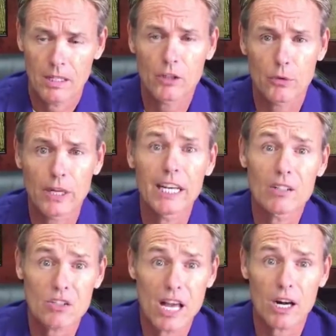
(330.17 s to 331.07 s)

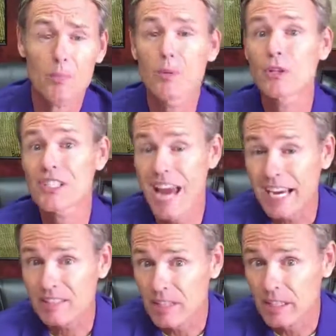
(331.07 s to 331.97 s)
ingredients that are
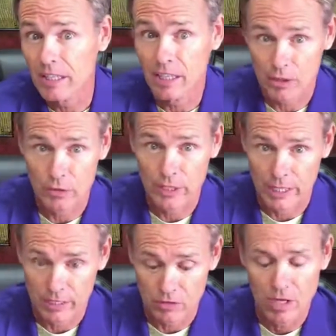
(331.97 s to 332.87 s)
protected
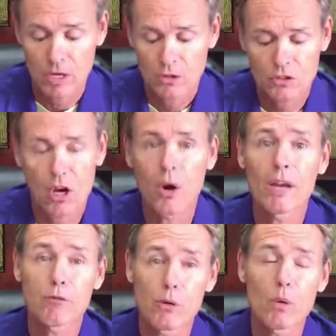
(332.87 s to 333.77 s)
ingredients. So
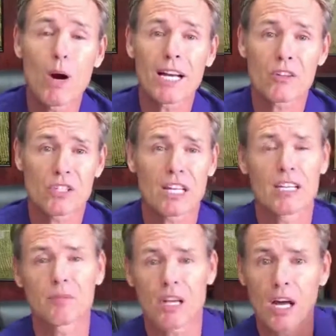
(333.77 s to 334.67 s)
if we want to
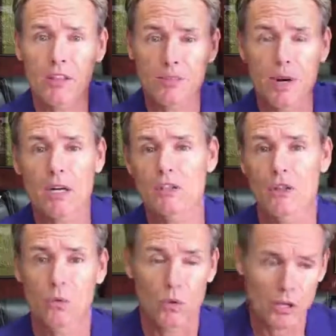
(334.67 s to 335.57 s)
send them to other parts
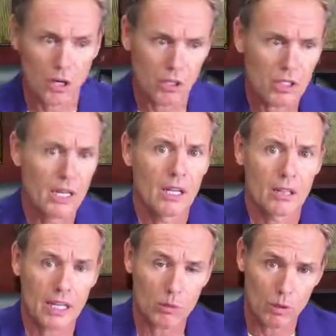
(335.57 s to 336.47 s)
of the world,
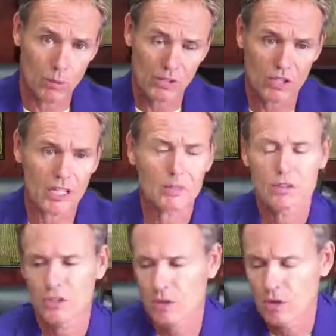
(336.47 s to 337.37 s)
like when we send
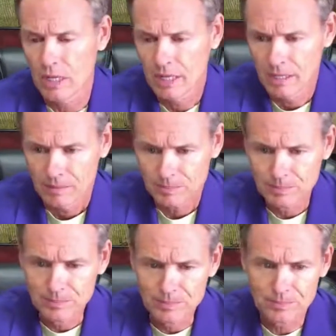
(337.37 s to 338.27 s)
them to
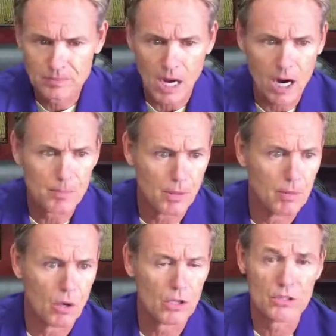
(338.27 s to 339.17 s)
our
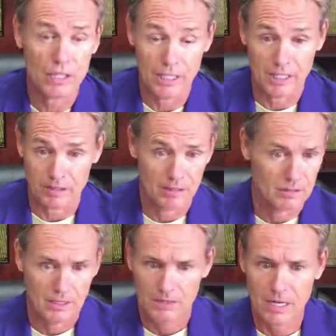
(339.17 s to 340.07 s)
promoters
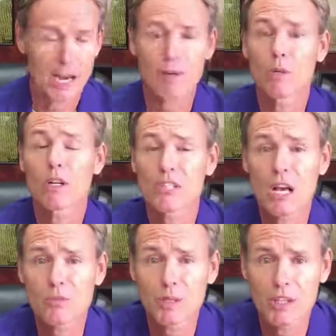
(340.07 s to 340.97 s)
in everywhere
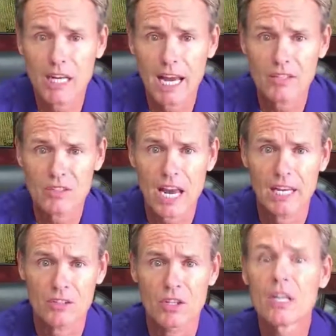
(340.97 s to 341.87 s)
else but the United
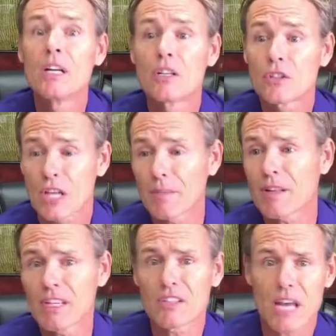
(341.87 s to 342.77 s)
States, some
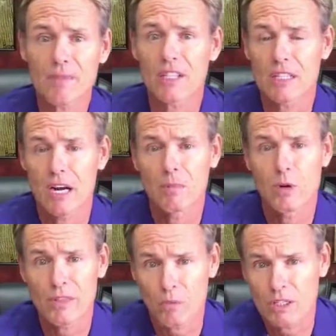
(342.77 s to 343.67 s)
of these have to
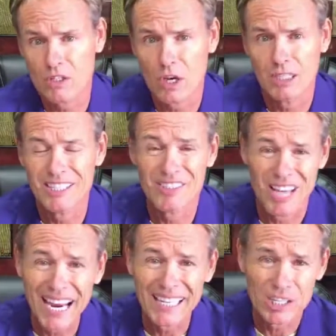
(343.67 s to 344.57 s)
come with what's called a
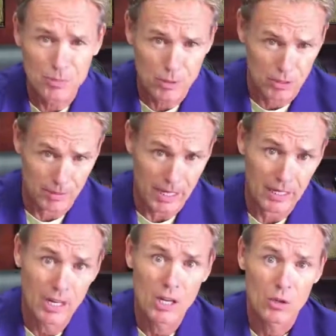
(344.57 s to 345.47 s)
CITES
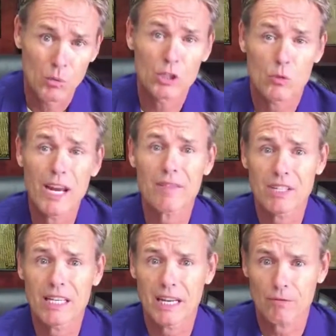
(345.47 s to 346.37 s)
permit, which we
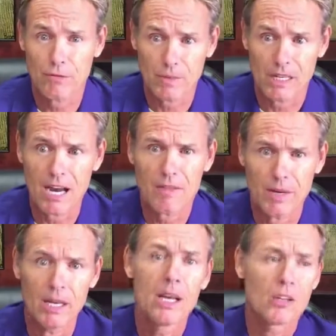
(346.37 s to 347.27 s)
have to get from the
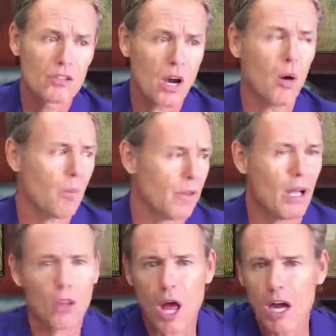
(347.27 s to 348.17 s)
government. So
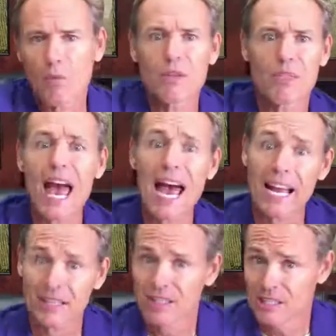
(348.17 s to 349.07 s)
along with
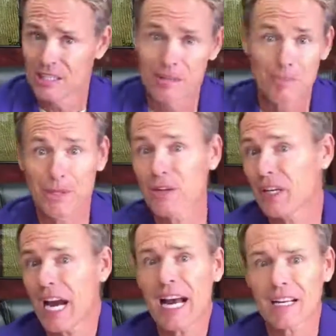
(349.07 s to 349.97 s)
that,
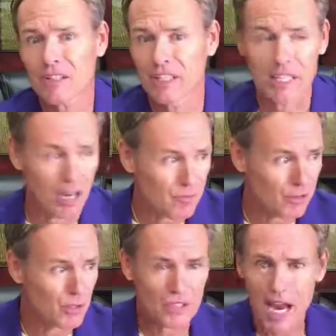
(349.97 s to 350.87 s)
periodically, a
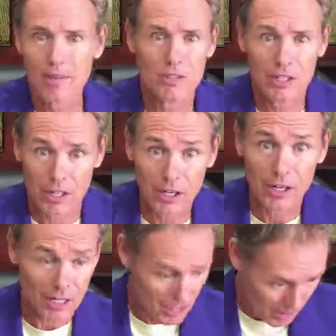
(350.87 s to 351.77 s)
few times a
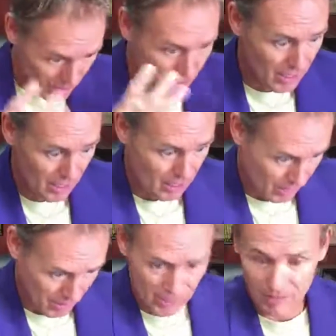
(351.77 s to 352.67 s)
year,
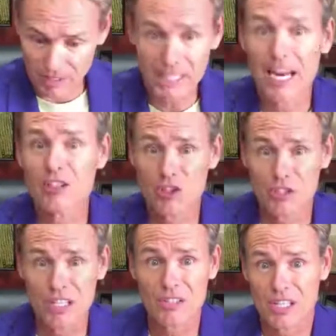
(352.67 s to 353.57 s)
the
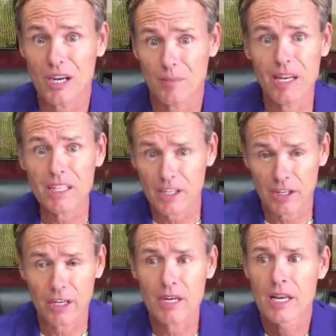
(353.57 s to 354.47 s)
agencies come in
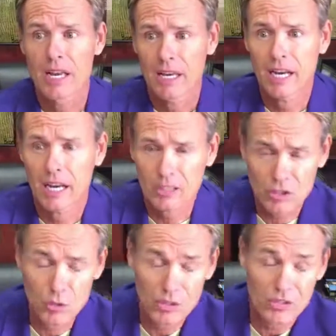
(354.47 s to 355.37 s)
here to
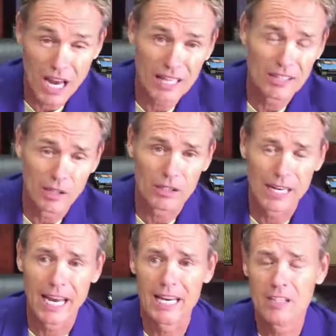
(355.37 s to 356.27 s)
Asante
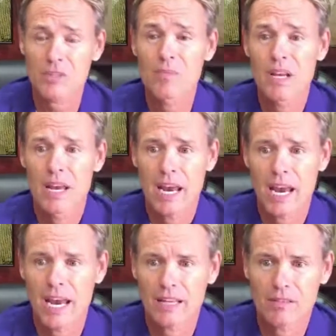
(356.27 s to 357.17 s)
Organics
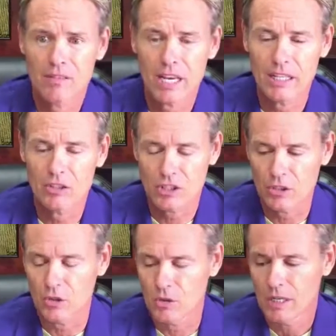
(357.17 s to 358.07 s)
and they
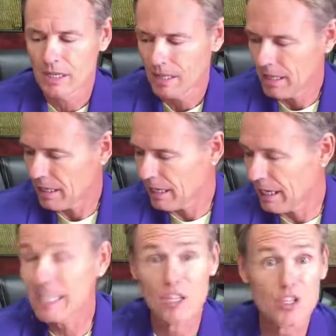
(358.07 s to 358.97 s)
do
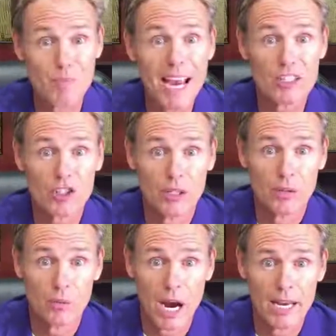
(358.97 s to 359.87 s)
an
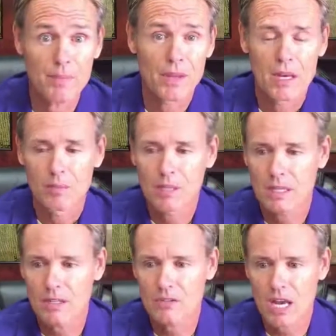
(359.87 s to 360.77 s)
inspection, right?
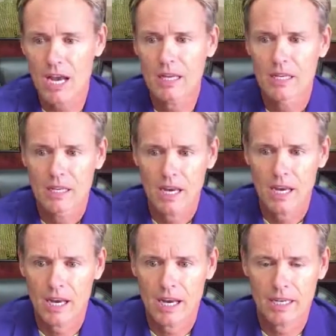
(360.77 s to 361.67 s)
Because
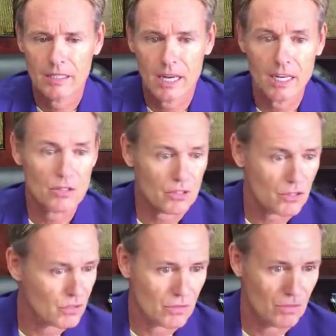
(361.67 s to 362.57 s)
and
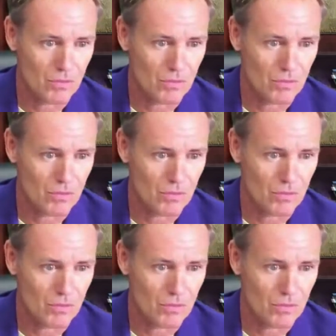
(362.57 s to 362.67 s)
it's